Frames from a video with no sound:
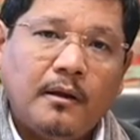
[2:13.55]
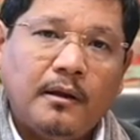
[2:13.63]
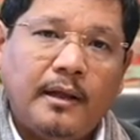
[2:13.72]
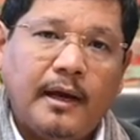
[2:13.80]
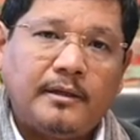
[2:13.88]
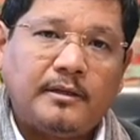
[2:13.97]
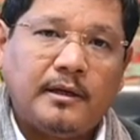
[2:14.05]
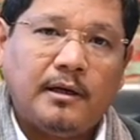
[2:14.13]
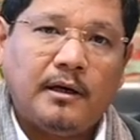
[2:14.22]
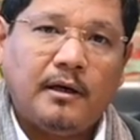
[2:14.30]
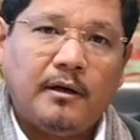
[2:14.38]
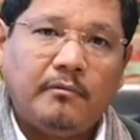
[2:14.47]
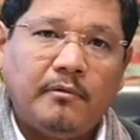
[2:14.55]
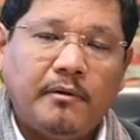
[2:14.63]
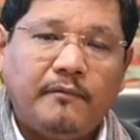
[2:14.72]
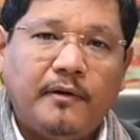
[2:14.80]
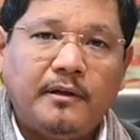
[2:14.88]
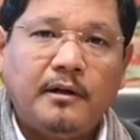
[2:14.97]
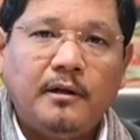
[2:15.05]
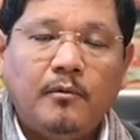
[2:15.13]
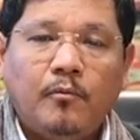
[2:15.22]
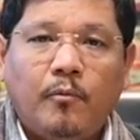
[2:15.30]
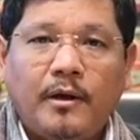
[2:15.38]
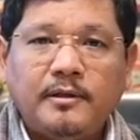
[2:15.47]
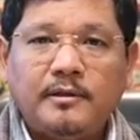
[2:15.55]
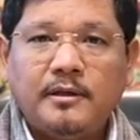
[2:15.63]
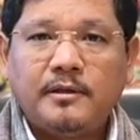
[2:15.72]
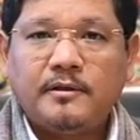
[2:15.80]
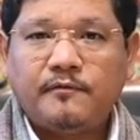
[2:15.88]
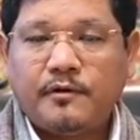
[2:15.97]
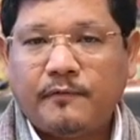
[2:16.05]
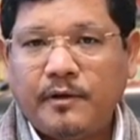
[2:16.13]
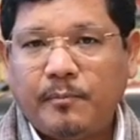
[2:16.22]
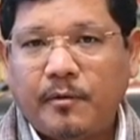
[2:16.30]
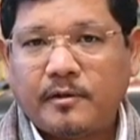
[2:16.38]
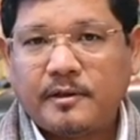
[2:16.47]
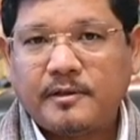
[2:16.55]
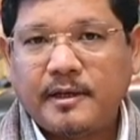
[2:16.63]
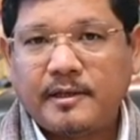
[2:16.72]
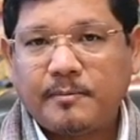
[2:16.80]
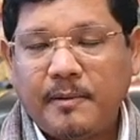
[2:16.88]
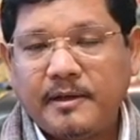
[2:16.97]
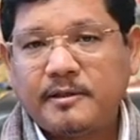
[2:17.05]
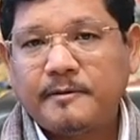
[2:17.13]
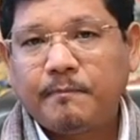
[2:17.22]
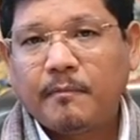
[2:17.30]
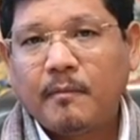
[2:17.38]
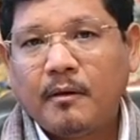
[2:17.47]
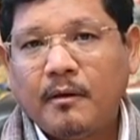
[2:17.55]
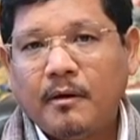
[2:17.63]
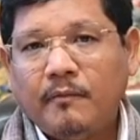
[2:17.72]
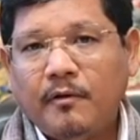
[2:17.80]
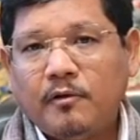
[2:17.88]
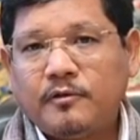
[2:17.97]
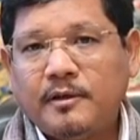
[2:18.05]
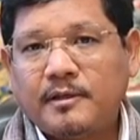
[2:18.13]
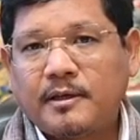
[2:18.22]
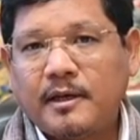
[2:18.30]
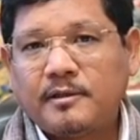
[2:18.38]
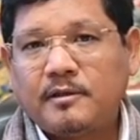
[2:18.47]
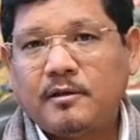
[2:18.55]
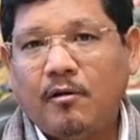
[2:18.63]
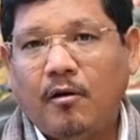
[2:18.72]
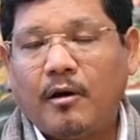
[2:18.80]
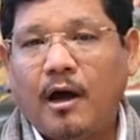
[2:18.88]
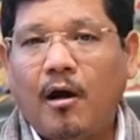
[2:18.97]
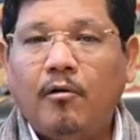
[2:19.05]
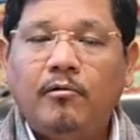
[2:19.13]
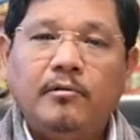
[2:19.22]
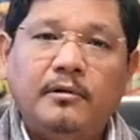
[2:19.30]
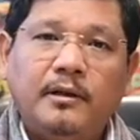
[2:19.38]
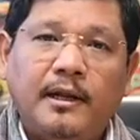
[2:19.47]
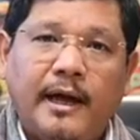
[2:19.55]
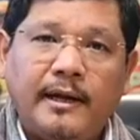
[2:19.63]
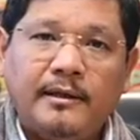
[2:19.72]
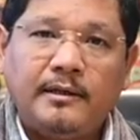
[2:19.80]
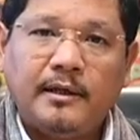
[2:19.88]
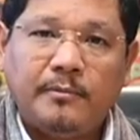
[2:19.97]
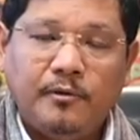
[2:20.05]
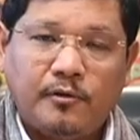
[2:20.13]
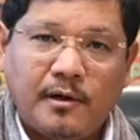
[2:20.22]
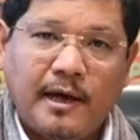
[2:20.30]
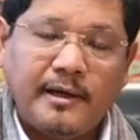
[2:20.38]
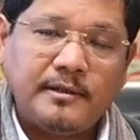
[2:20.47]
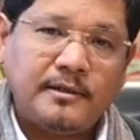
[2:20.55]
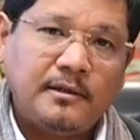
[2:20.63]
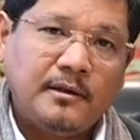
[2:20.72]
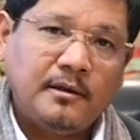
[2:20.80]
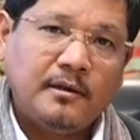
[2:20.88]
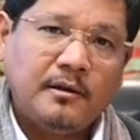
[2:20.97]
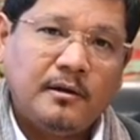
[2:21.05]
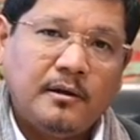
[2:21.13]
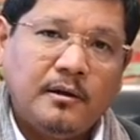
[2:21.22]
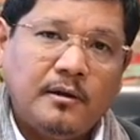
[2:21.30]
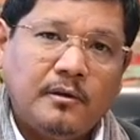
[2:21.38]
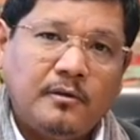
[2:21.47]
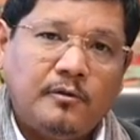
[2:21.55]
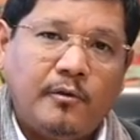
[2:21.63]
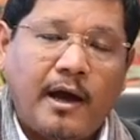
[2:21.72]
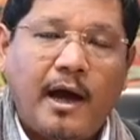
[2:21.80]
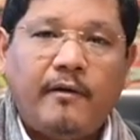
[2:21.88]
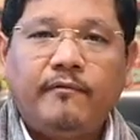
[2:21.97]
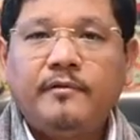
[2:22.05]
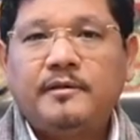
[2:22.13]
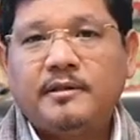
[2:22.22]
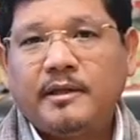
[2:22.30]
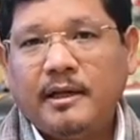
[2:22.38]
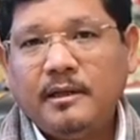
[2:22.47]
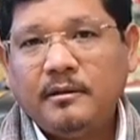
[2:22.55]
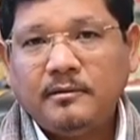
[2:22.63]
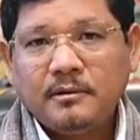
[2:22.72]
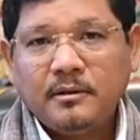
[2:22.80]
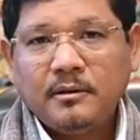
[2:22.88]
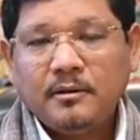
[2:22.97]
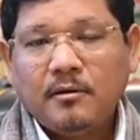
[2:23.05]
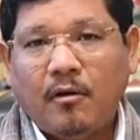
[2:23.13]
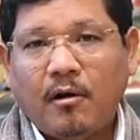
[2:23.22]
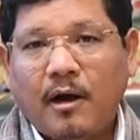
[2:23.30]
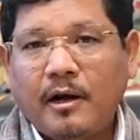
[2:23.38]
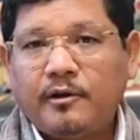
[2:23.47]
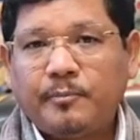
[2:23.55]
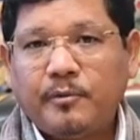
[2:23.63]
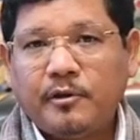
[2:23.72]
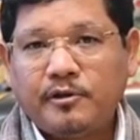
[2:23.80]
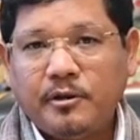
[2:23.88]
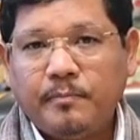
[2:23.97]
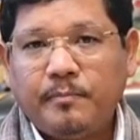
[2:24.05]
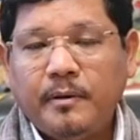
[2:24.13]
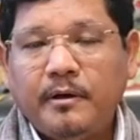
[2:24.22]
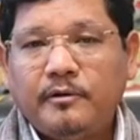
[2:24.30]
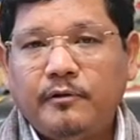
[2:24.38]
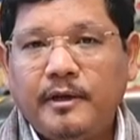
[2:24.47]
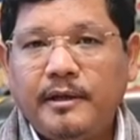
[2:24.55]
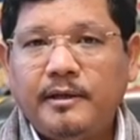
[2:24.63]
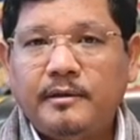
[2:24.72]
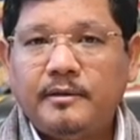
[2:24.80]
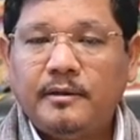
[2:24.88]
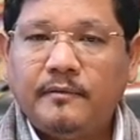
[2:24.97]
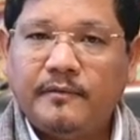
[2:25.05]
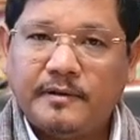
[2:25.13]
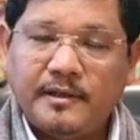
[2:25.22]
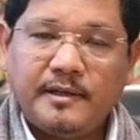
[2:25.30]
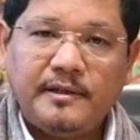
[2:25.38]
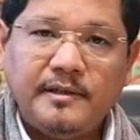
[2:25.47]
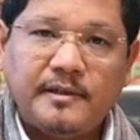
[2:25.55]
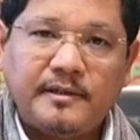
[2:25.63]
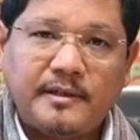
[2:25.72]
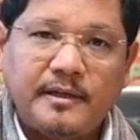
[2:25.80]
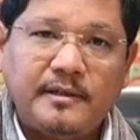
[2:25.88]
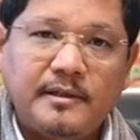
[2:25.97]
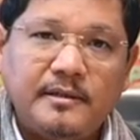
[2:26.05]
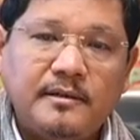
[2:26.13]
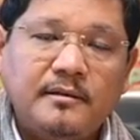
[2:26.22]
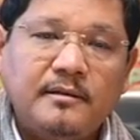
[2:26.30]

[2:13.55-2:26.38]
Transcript: that uh, we will further, once this shifting process takes place, we also discussed on how the land can be utilized to have skill or entrepreneurship training facilities and centers,